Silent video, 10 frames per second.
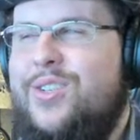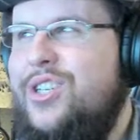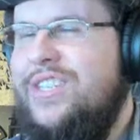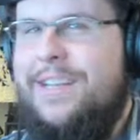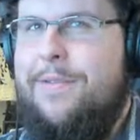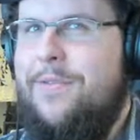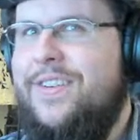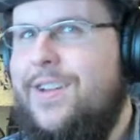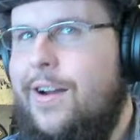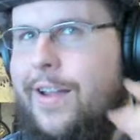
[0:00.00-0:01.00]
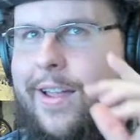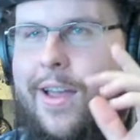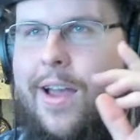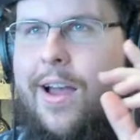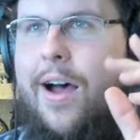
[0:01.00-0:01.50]
she's just having fun talking.
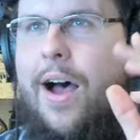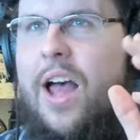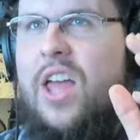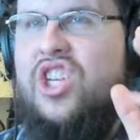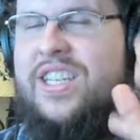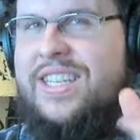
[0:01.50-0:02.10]
She's